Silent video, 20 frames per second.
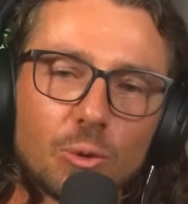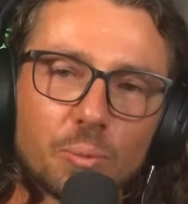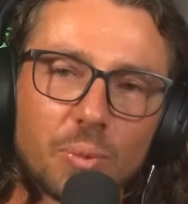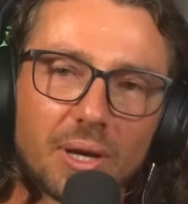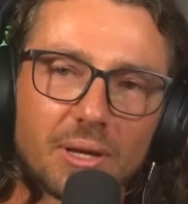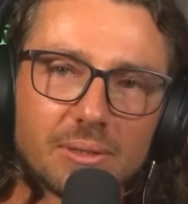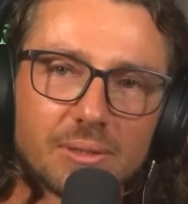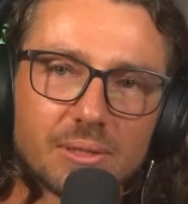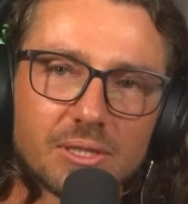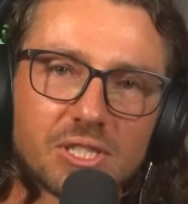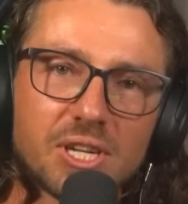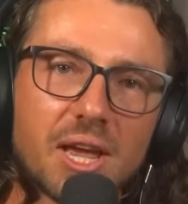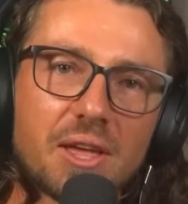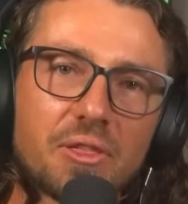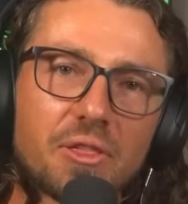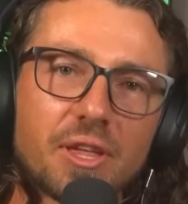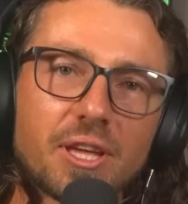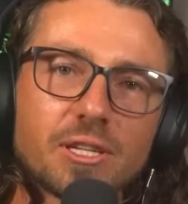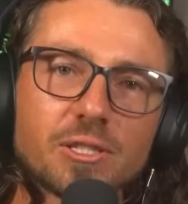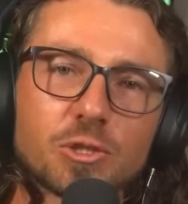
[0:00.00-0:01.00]
But say
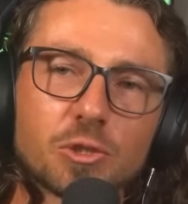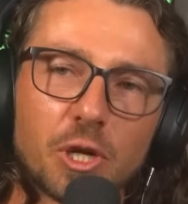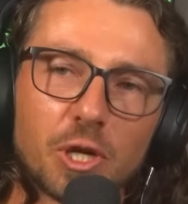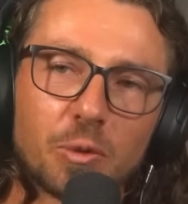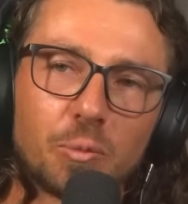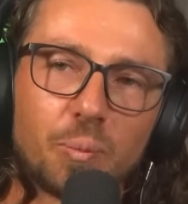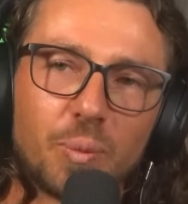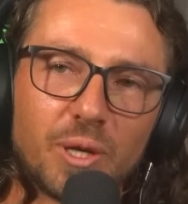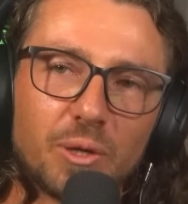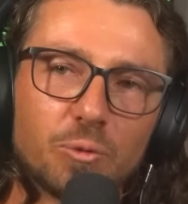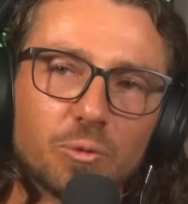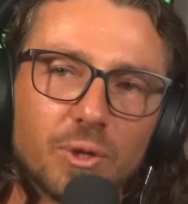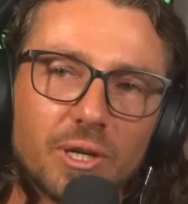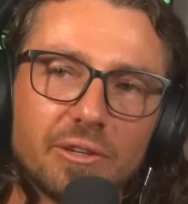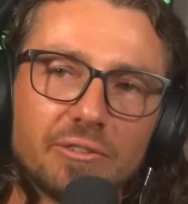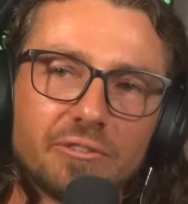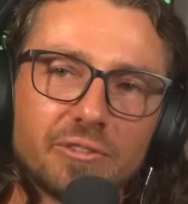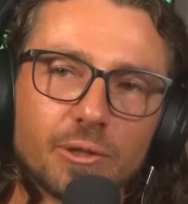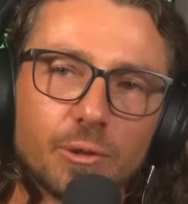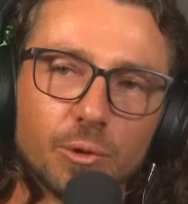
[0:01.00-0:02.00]
things like Bit
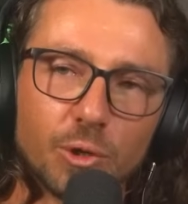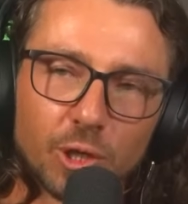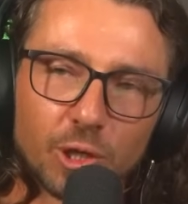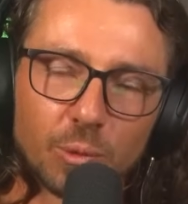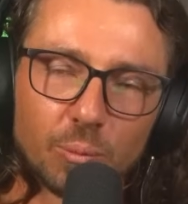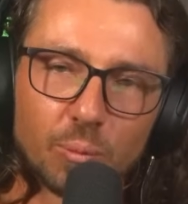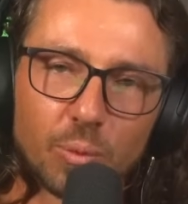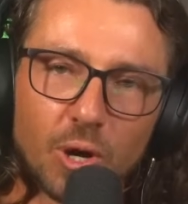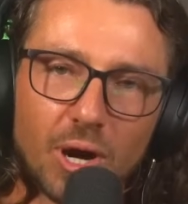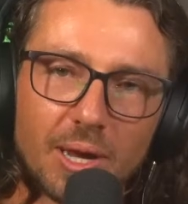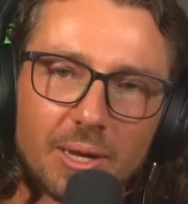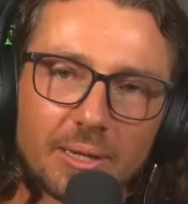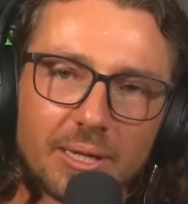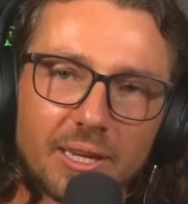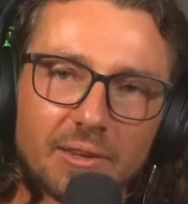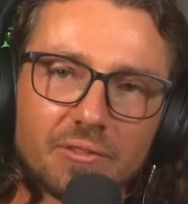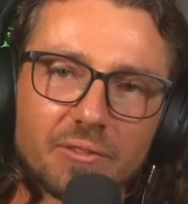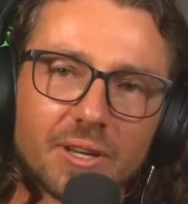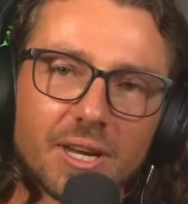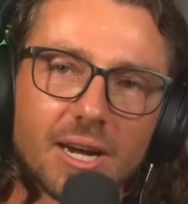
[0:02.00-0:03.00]
Refill, you can buy
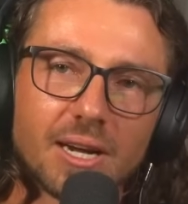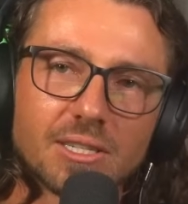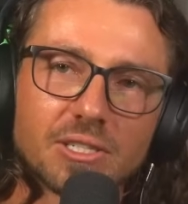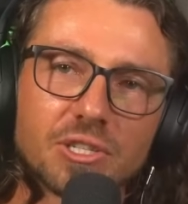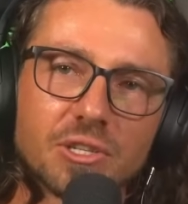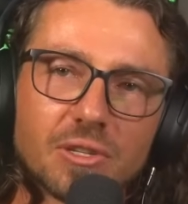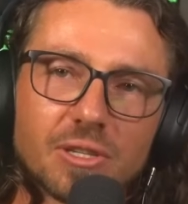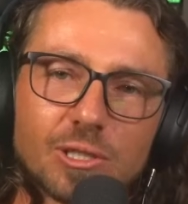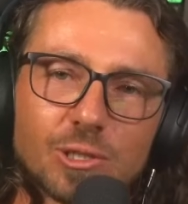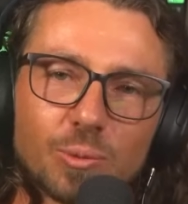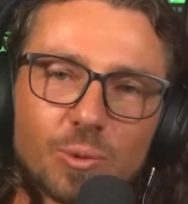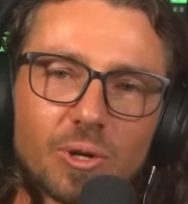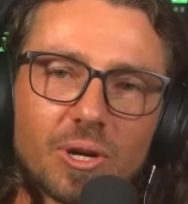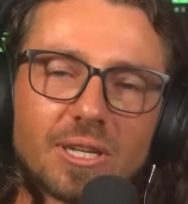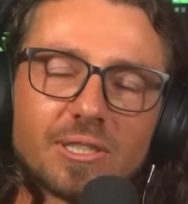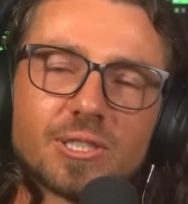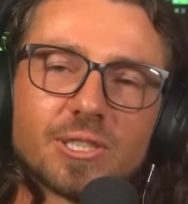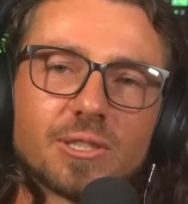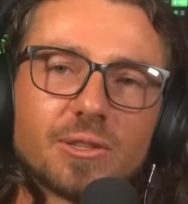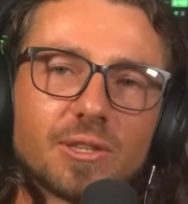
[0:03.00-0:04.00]
gift cards, and this is what
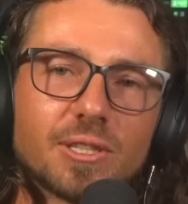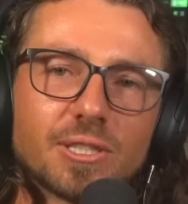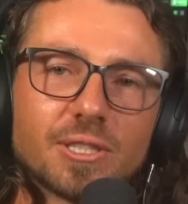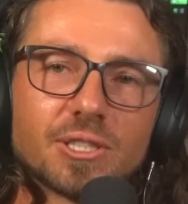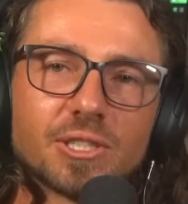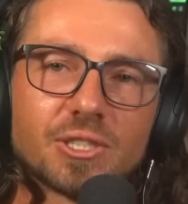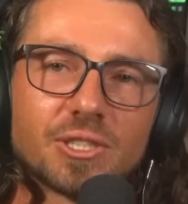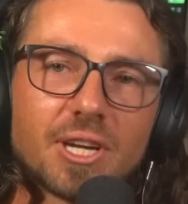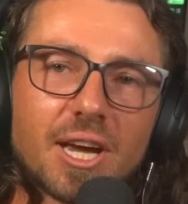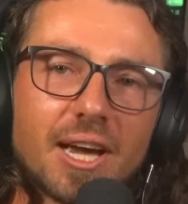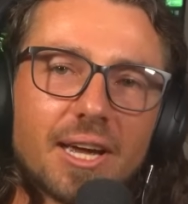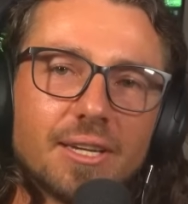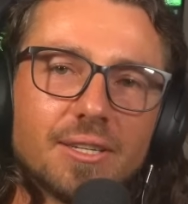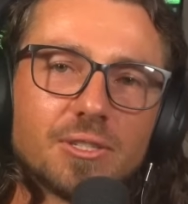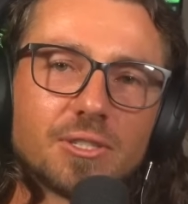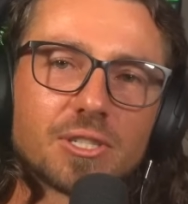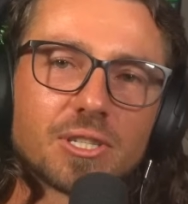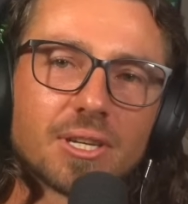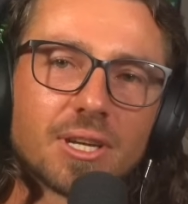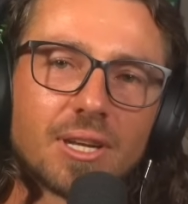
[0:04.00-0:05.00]
I did in the
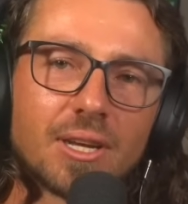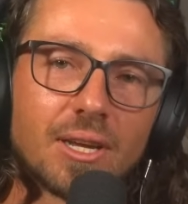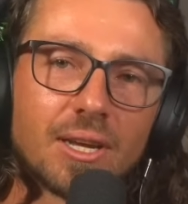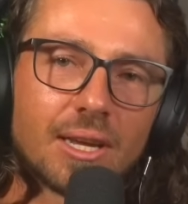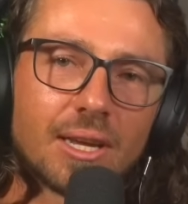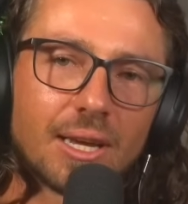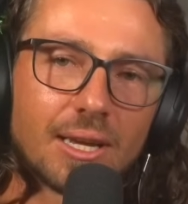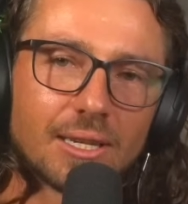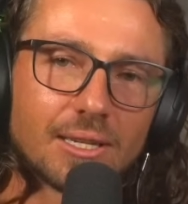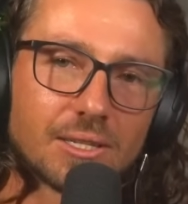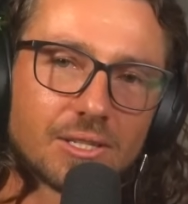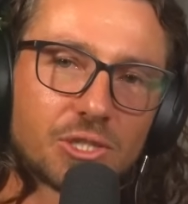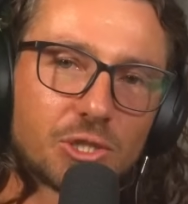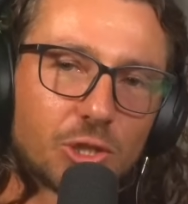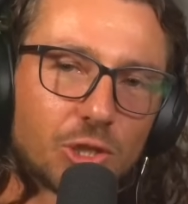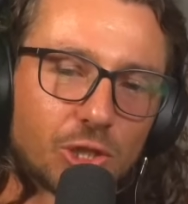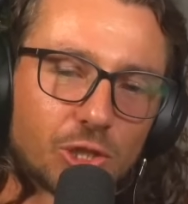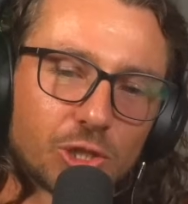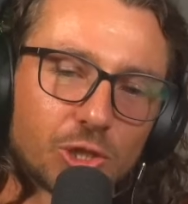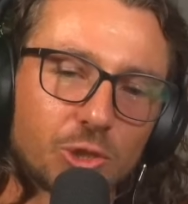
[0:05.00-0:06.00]
States,
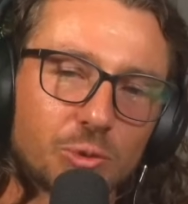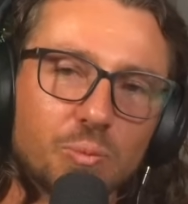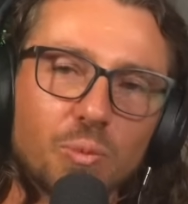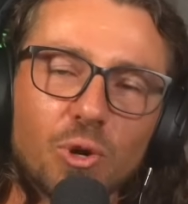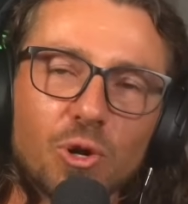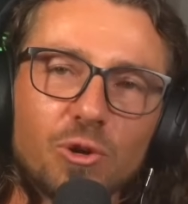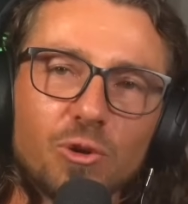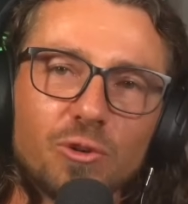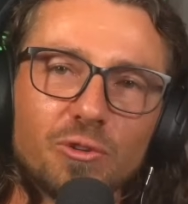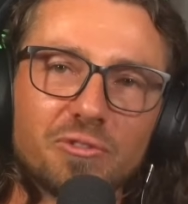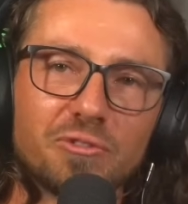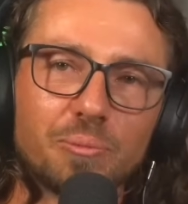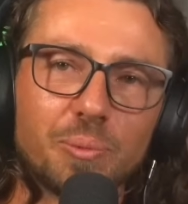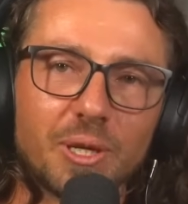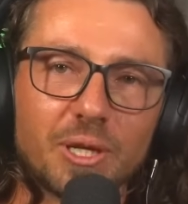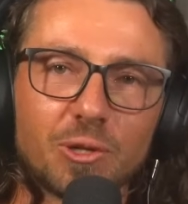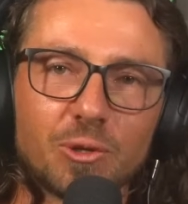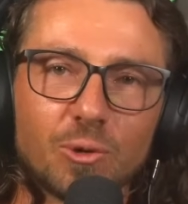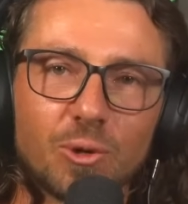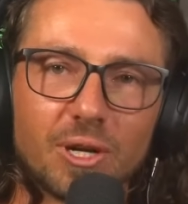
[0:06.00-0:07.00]
is you just move
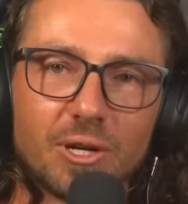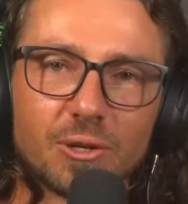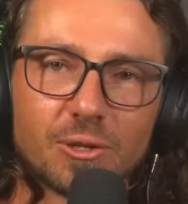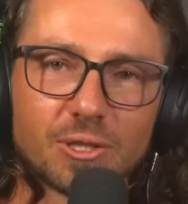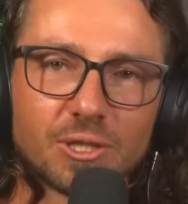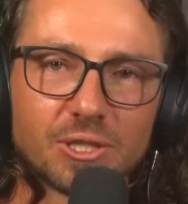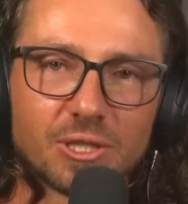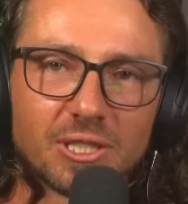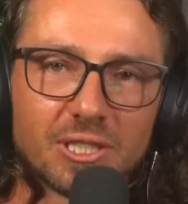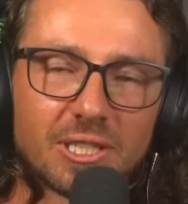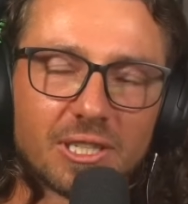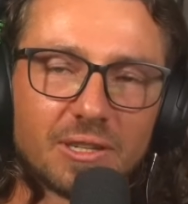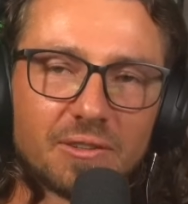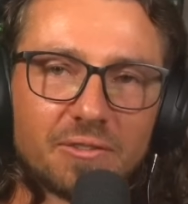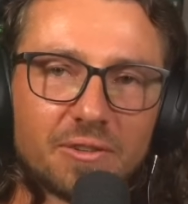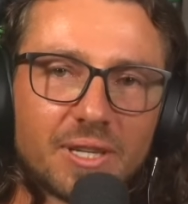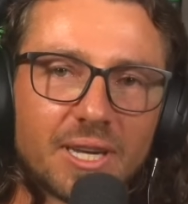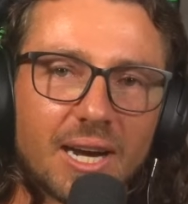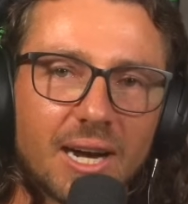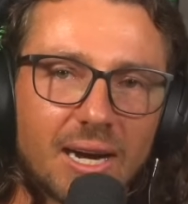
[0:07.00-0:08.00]
Bitcoin onto the
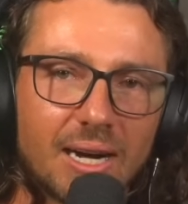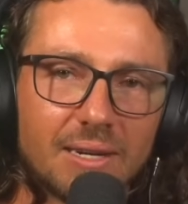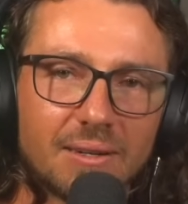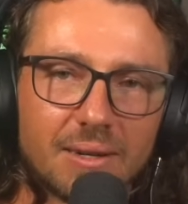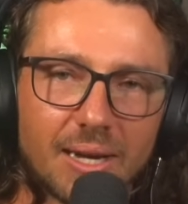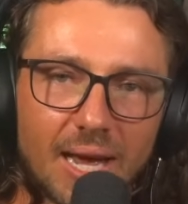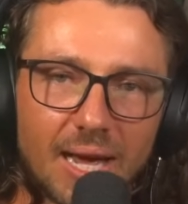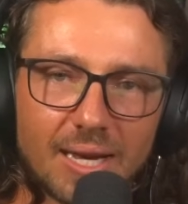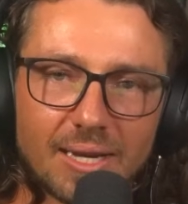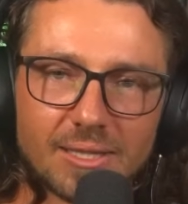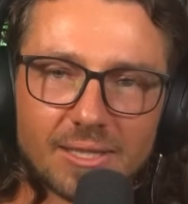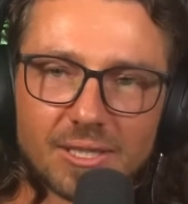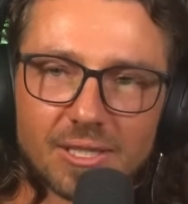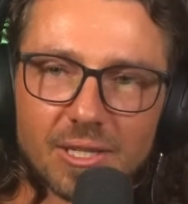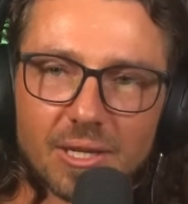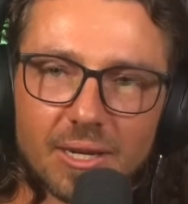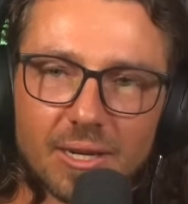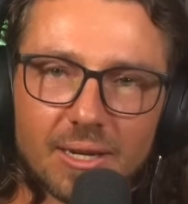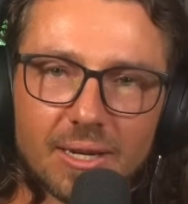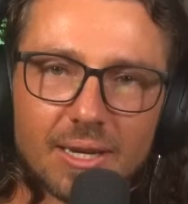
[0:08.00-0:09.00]
gift card, and
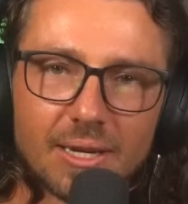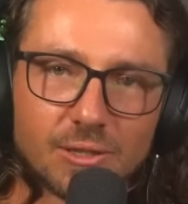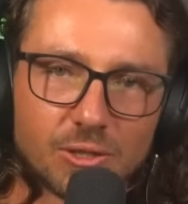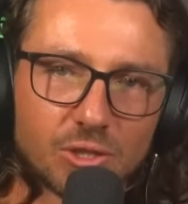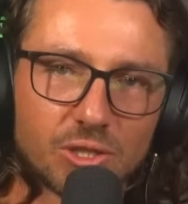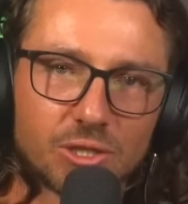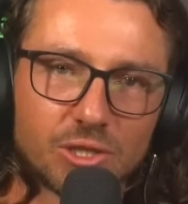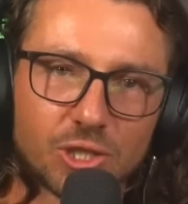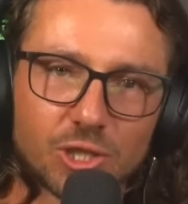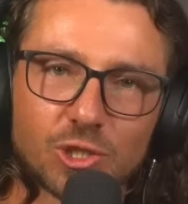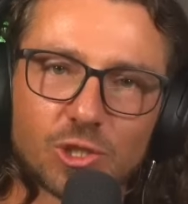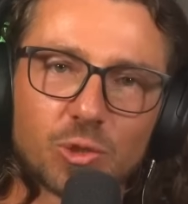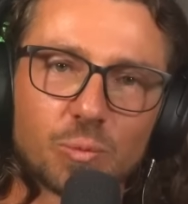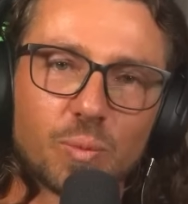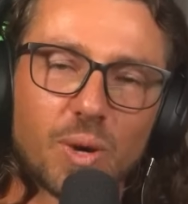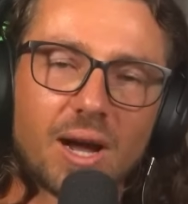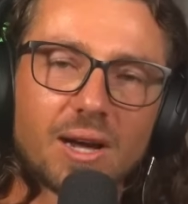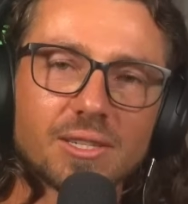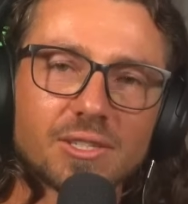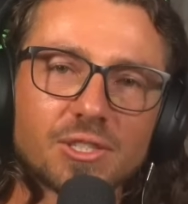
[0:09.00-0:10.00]
it's just a
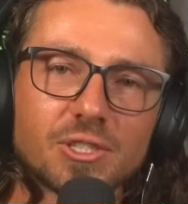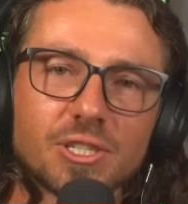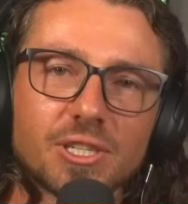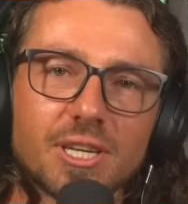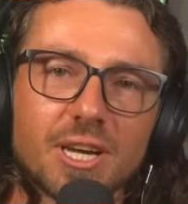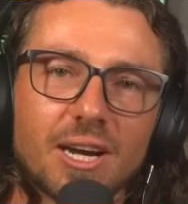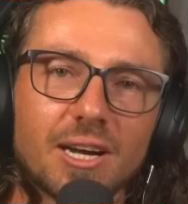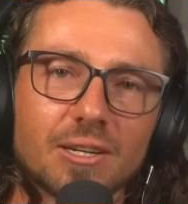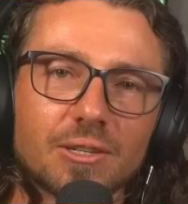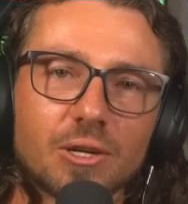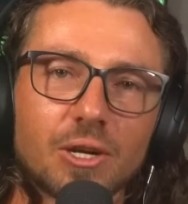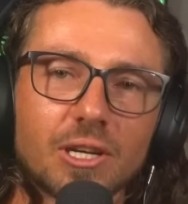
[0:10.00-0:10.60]
MasterCard.